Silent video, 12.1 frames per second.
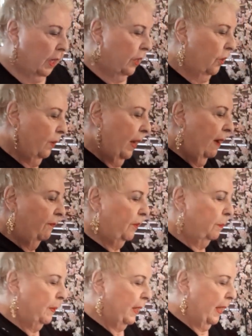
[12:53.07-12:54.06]
You have to
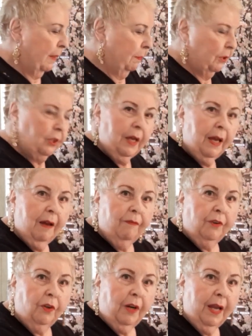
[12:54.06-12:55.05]
be able to
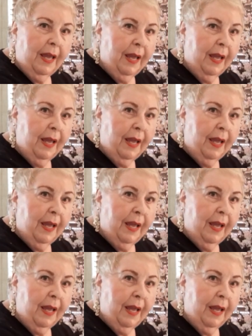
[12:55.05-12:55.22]
have your